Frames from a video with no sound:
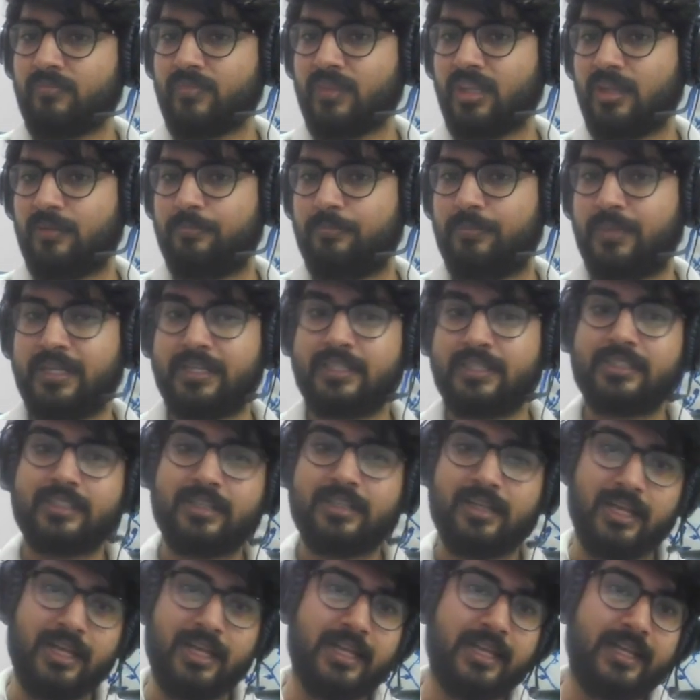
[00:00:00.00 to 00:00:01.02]
But
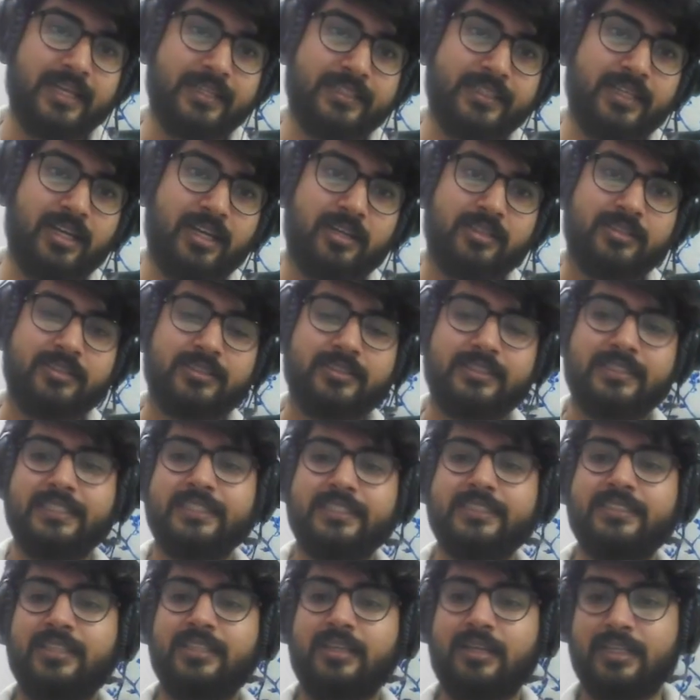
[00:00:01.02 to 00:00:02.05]
yeah,
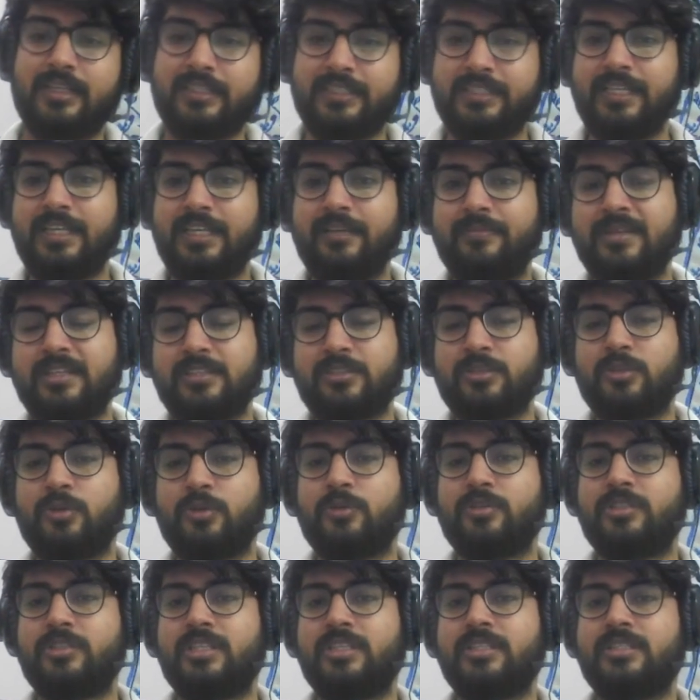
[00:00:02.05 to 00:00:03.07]
these are the best
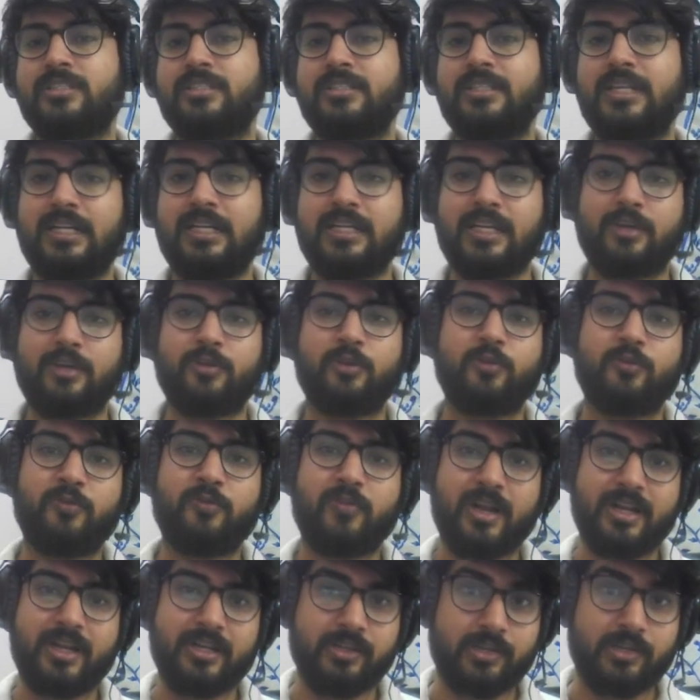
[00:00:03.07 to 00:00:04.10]
courses that I could
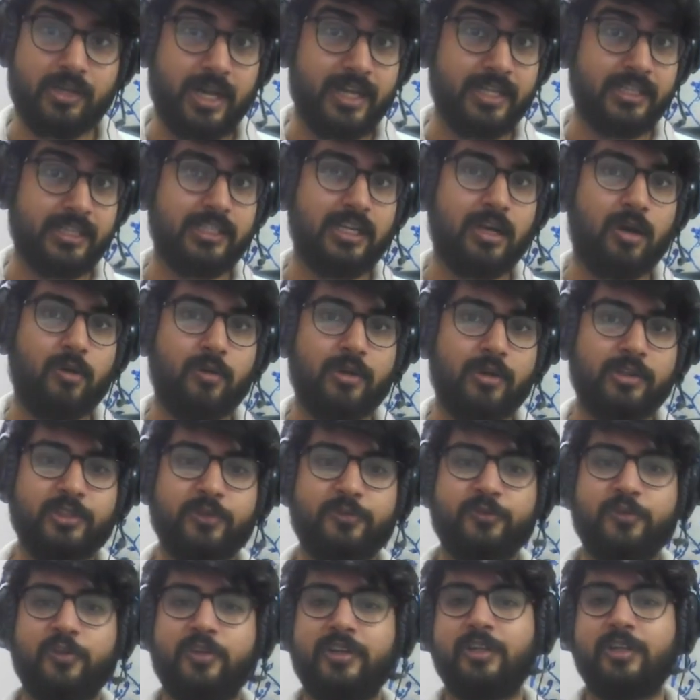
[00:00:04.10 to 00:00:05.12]
find right now as of
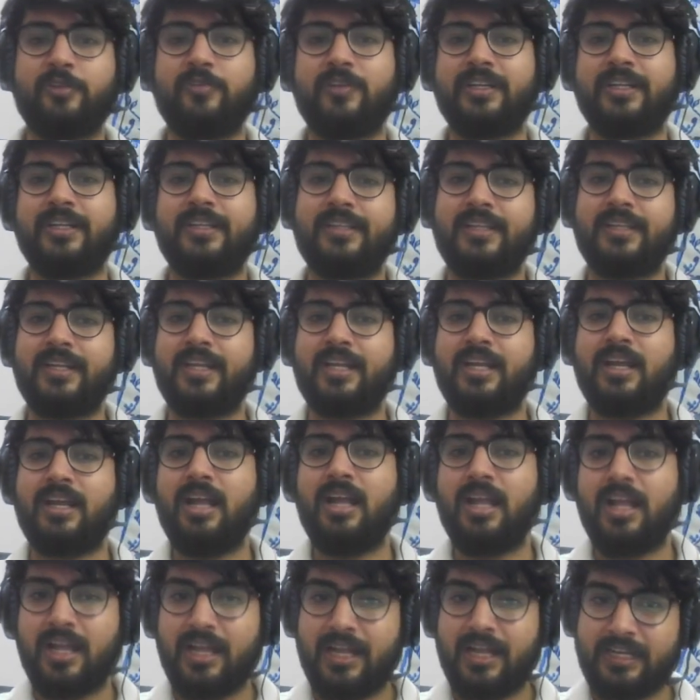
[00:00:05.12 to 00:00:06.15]
2023
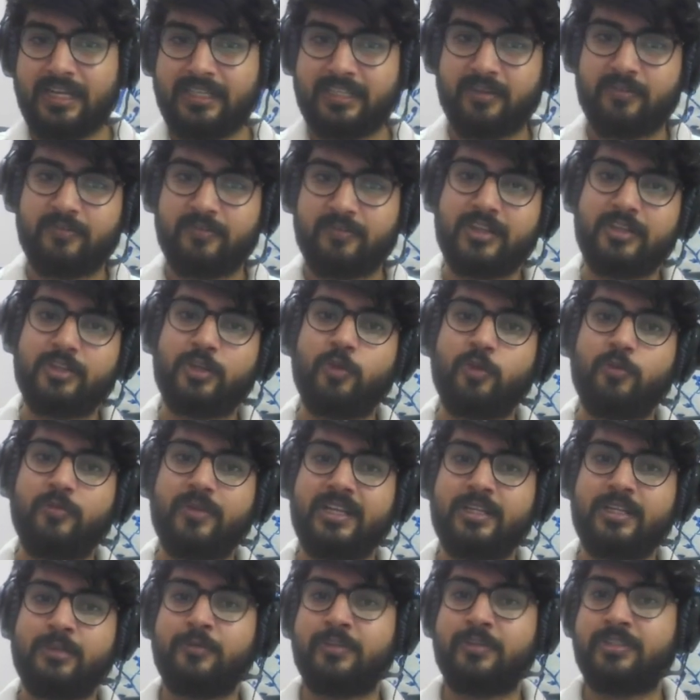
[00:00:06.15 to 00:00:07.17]
in different
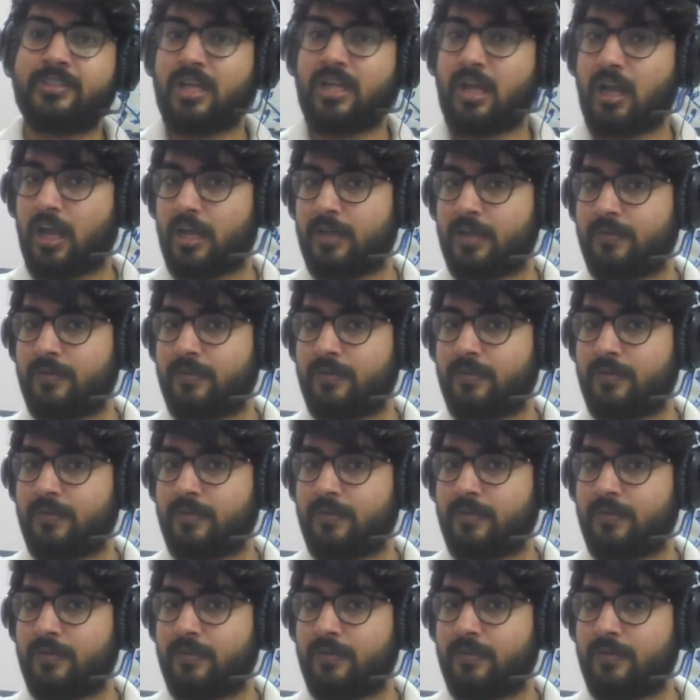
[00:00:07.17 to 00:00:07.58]
domains which are high